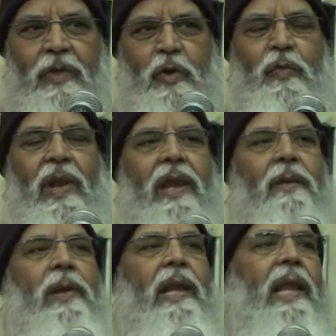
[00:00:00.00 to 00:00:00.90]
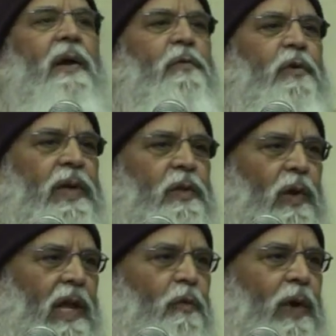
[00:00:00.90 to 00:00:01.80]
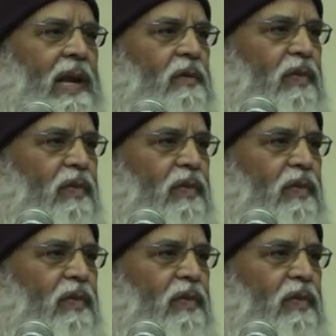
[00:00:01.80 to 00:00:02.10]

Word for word: you will be left with only one